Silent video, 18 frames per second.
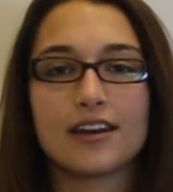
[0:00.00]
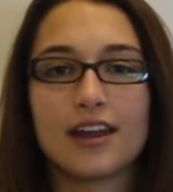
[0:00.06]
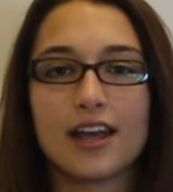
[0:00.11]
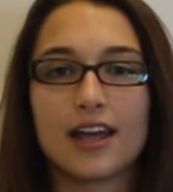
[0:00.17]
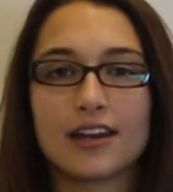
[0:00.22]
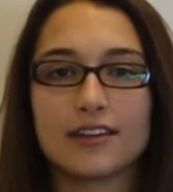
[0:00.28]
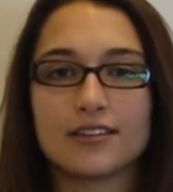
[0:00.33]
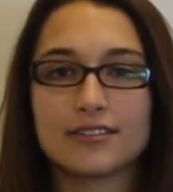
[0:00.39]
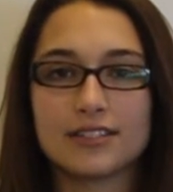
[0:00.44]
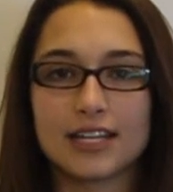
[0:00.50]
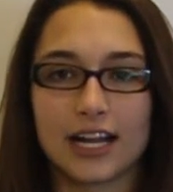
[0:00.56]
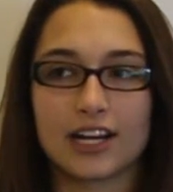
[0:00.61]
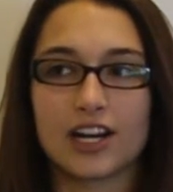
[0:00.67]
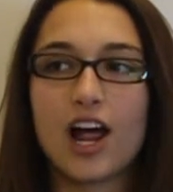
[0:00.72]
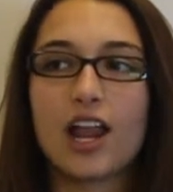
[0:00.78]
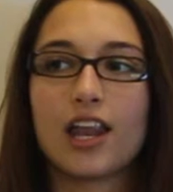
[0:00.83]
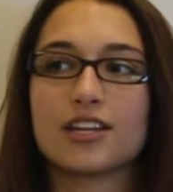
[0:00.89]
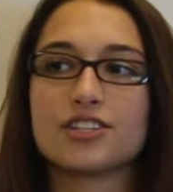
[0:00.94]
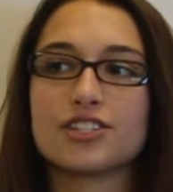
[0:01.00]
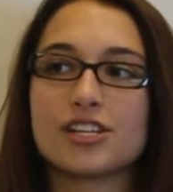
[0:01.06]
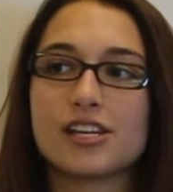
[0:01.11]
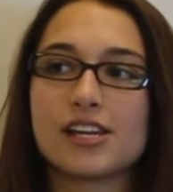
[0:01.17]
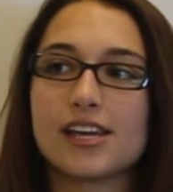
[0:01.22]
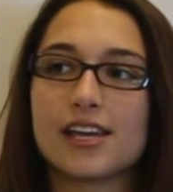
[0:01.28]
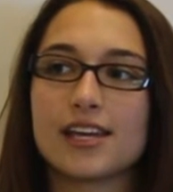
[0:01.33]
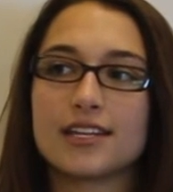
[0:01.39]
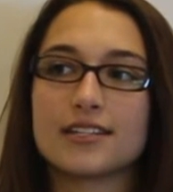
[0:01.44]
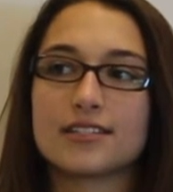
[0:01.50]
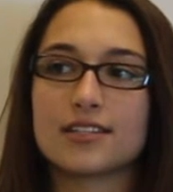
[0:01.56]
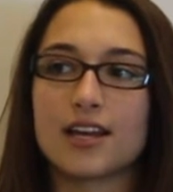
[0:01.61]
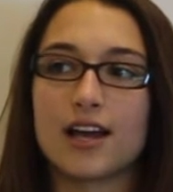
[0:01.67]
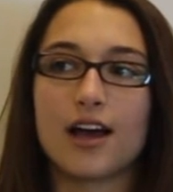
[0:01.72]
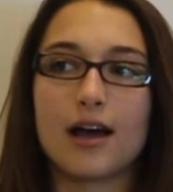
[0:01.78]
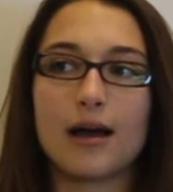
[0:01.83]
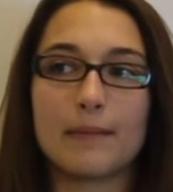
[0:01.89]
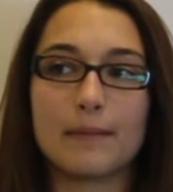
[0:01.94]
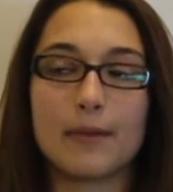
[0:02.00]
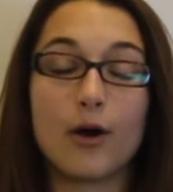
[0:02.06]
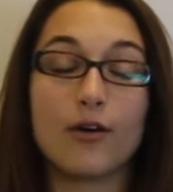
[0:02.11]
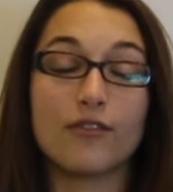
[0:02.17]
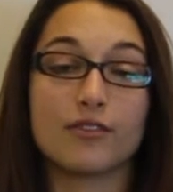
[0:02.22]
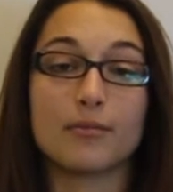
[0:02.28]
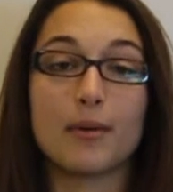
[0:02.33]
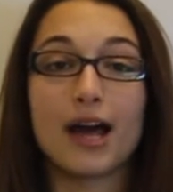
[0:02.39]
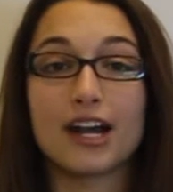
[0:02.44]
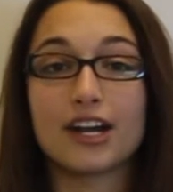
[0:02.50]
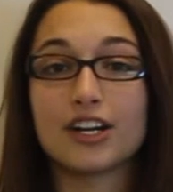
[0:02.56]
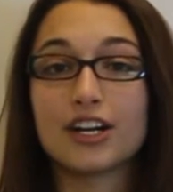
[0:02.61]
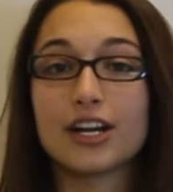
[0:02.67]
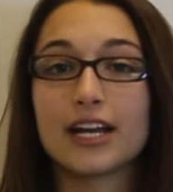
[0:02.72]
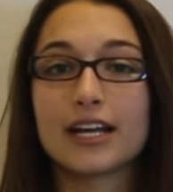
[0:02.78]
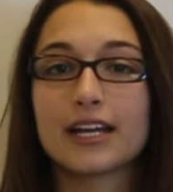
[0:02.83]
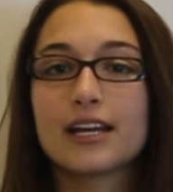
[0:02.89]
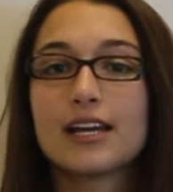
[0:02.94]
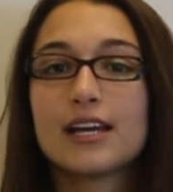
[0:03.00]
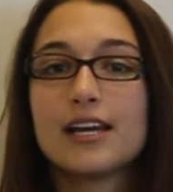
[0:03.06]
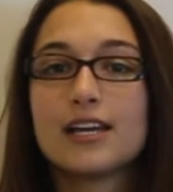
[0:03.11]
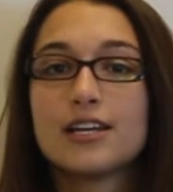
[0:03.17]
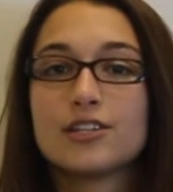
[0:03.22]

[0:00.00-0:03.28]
and technology is um, over monitoring.